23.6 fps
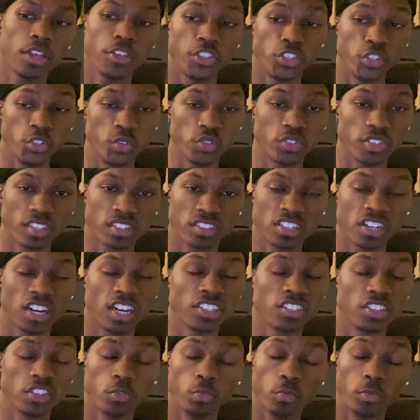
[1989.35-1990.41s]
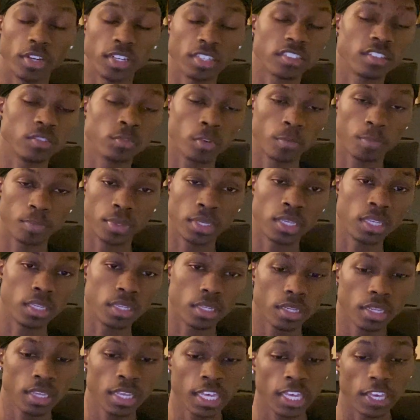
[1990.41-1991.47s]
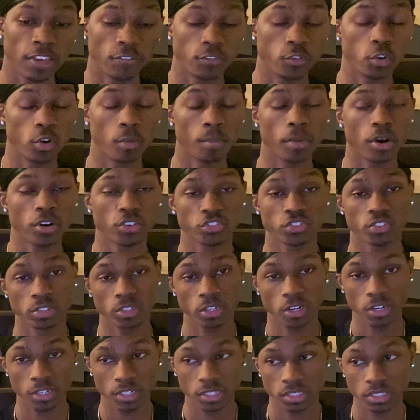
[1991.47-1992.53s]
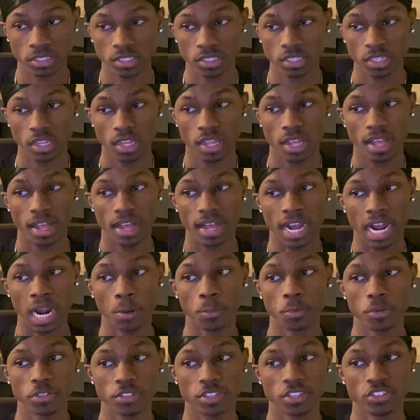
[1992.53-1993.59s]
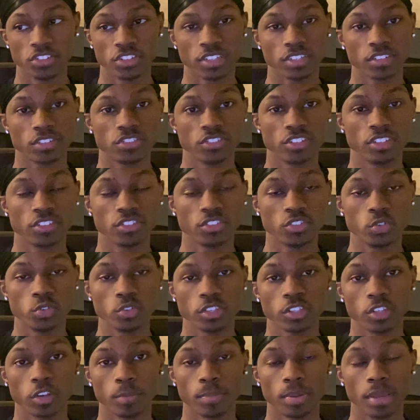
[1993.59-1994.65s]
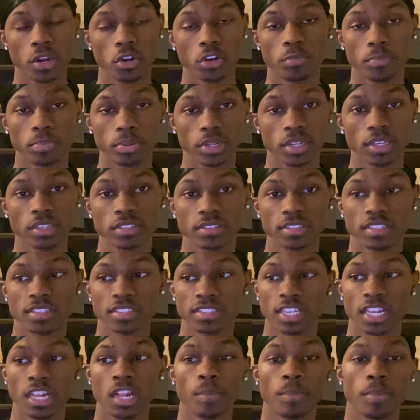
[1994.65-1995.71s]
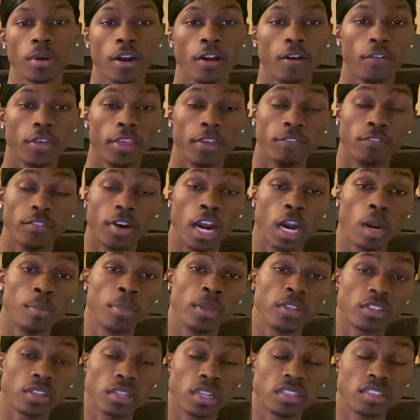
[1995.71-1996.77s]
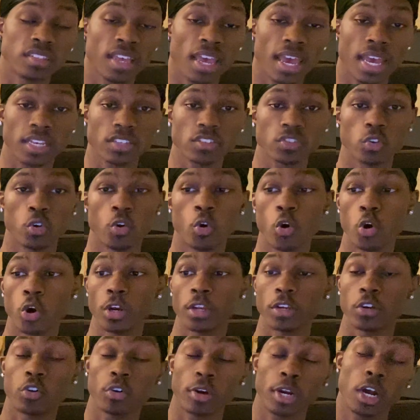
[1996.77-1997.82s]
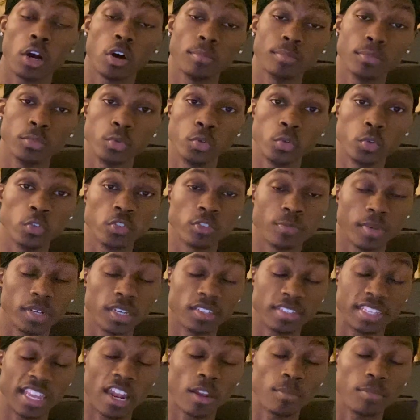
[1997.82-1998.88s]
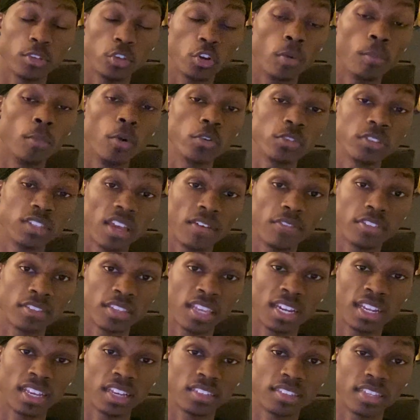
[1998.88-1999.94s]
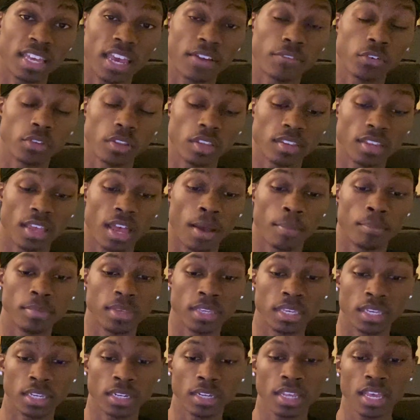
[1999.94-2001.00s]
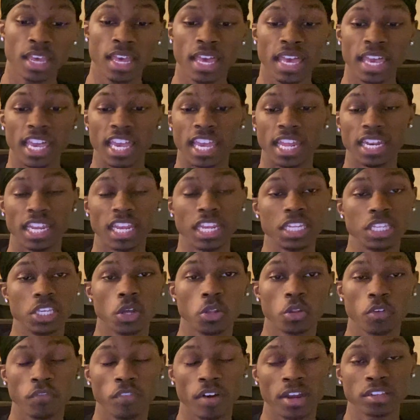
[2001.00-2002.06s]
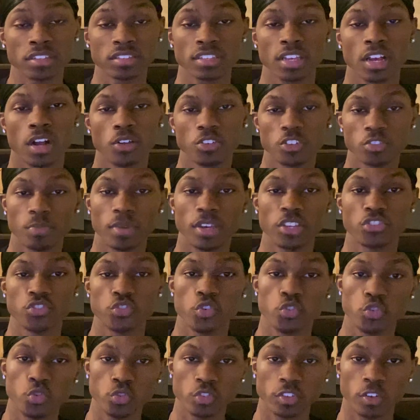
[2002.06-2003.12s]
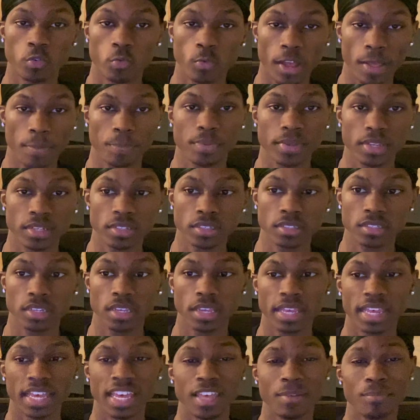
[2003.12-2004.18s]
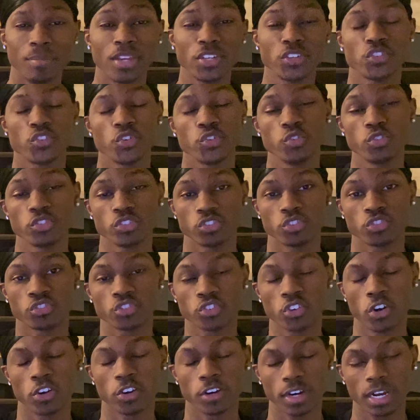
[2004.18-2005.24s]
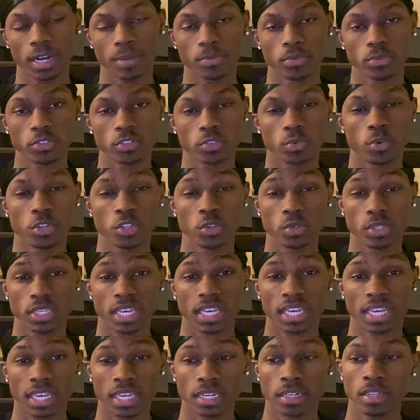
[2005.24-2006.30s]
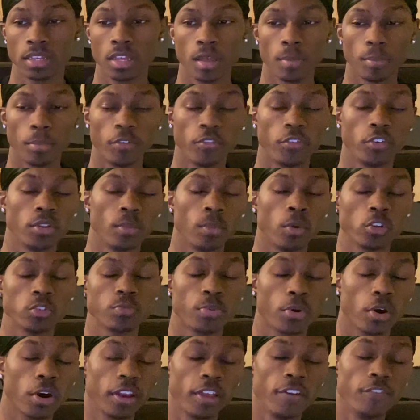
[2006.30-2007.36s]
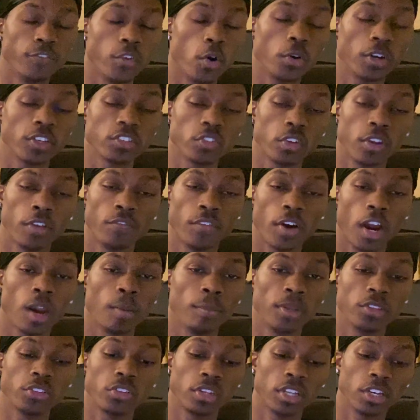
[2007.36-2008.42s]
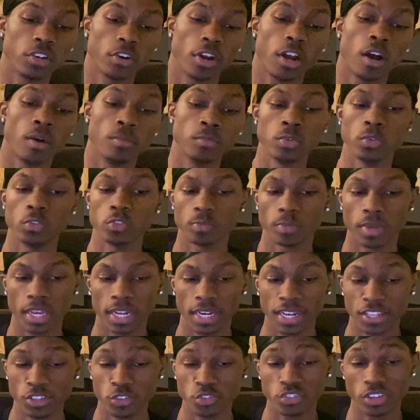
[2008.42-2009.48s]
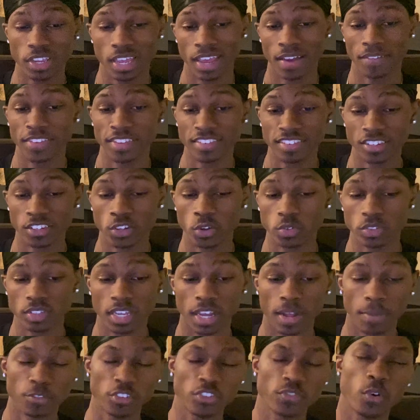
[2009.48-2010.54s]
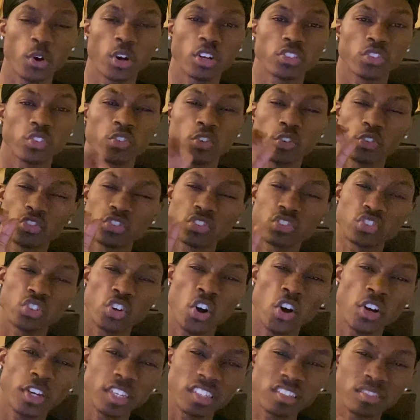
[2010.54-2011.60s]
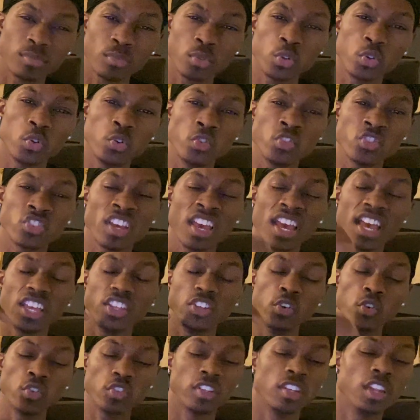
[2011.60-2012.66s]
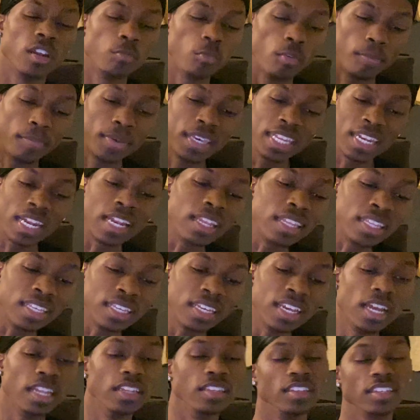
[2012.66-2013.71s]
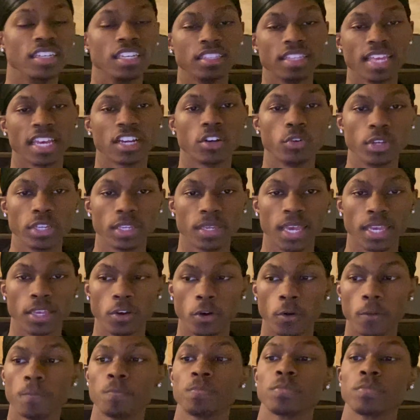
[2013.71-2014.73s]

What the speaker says: Use the stun to rinse and repeat. If you're a martial artist, I would suggest just using your parry plus to set up our environmental attacks or crowd moves, because that'll be your most devastating attack for the time being. And any other fighting style, just make sure you're using weapons, and make sure you're using your strong grapples when you can. But for the most part, and focus on environmental and crowd moves, man, and you should have this in no time. Just focus on your strongest moves, using them repeatedly to get that quick KO.